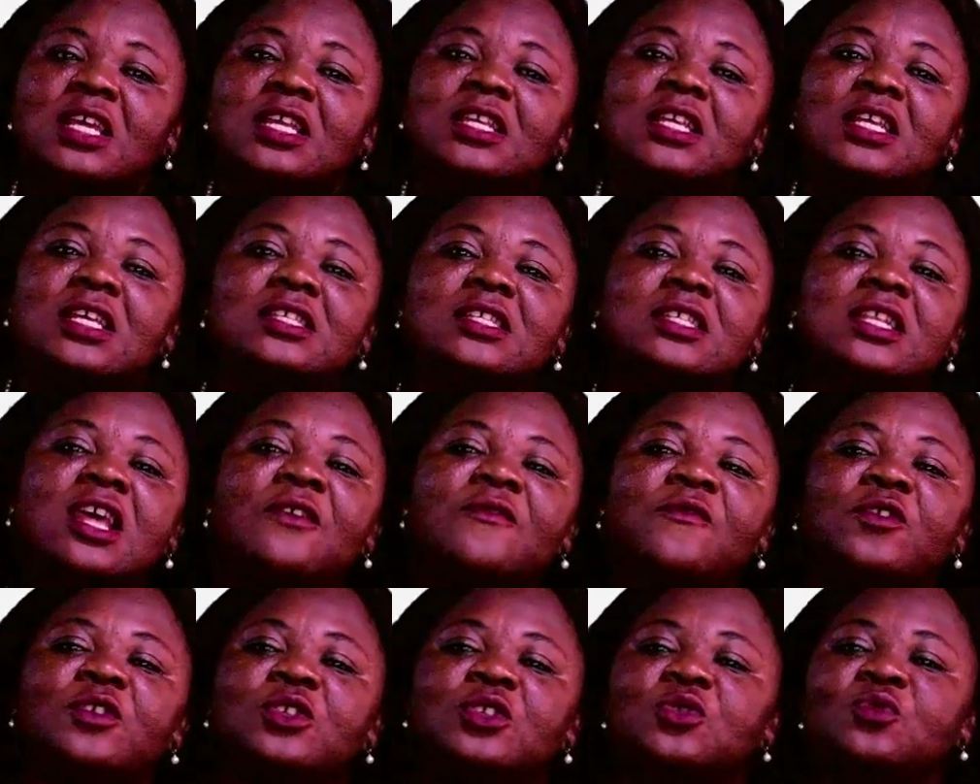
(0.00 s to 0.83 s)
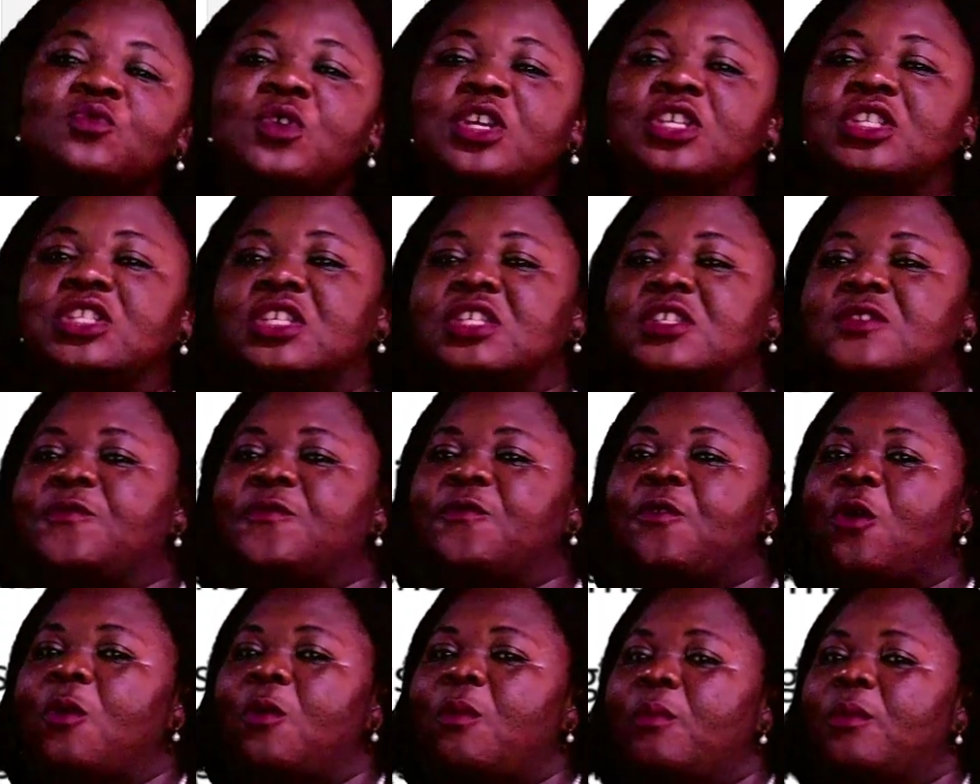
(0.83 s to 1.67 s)
These levels ranges
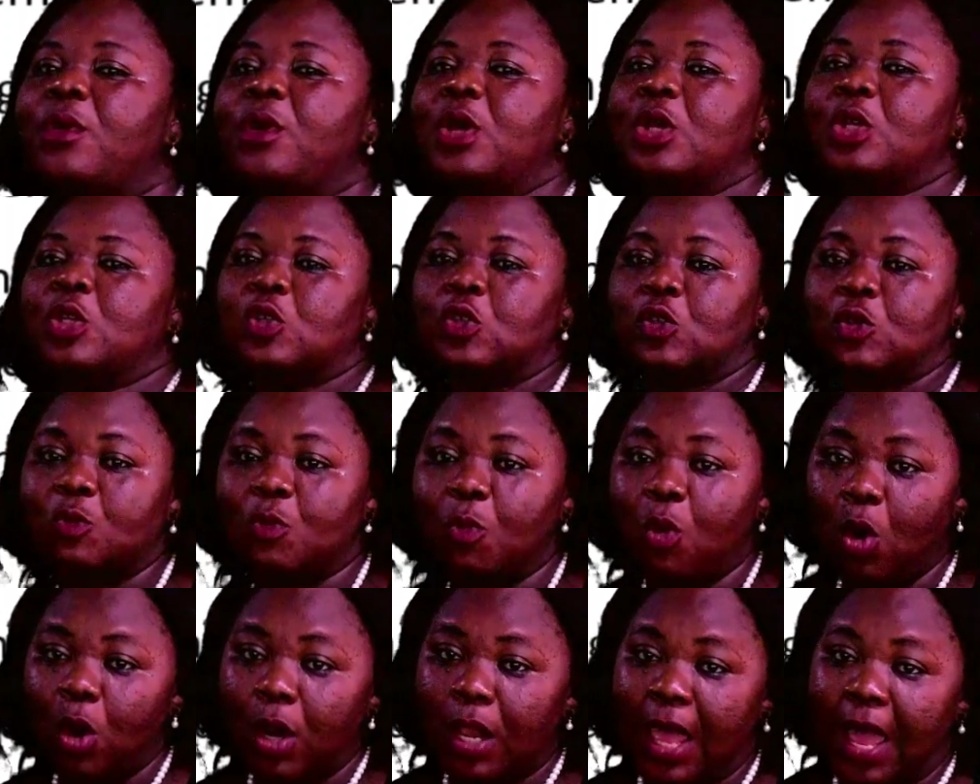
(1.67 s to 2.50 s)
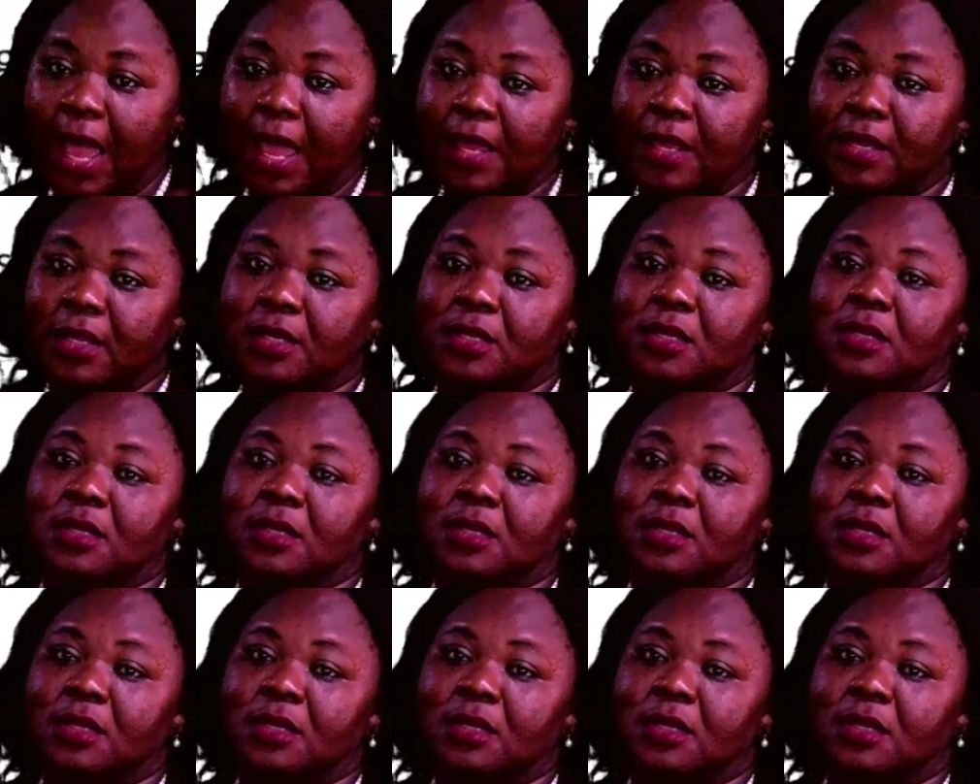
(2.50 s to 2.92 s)
from smaller